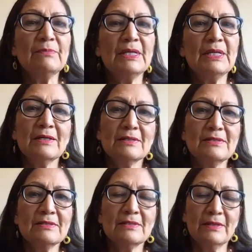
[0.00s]

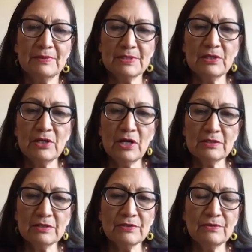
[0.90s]
because there was a
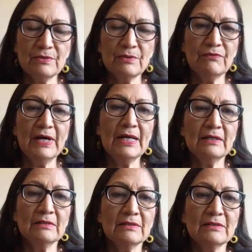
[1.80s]
lawsuit
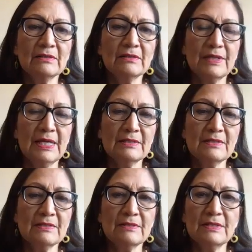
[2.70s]
filed
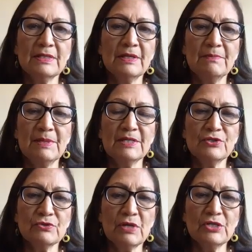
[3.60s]
against the
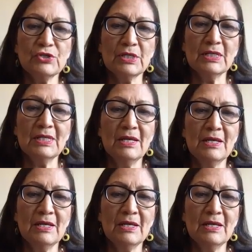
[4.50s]
administration